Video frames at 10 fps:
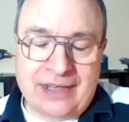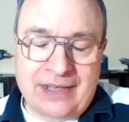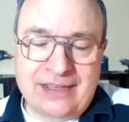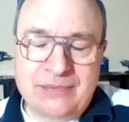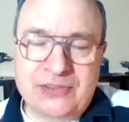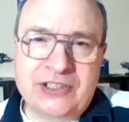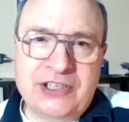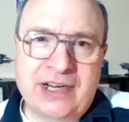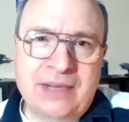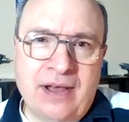Hot Times at
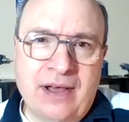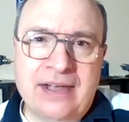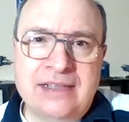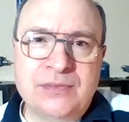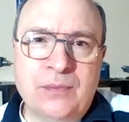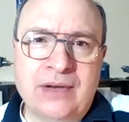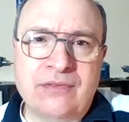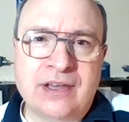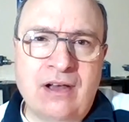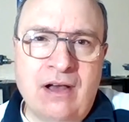Shady Pines, one
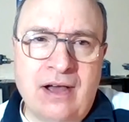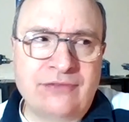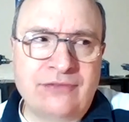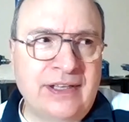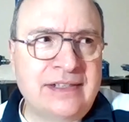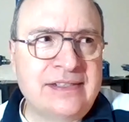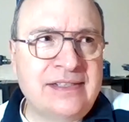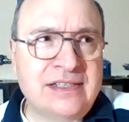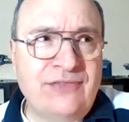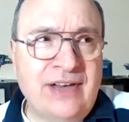of the conflicts
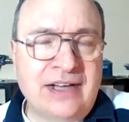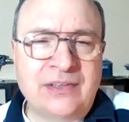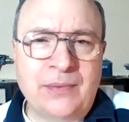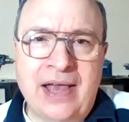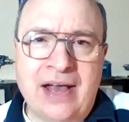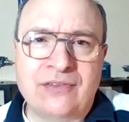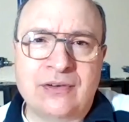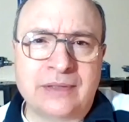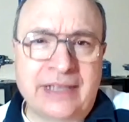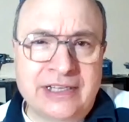is the fact that we have a
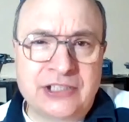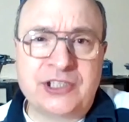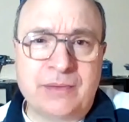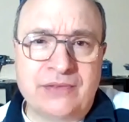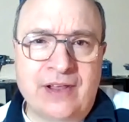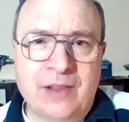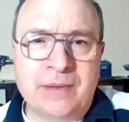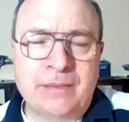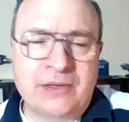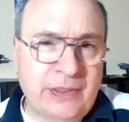relationship
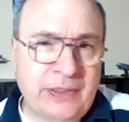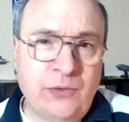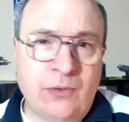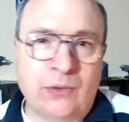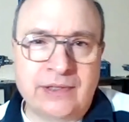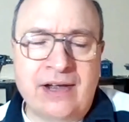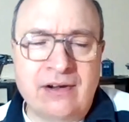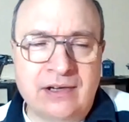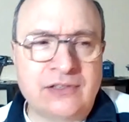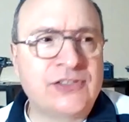developing between 2 older
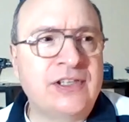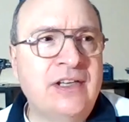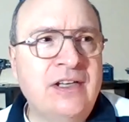characters.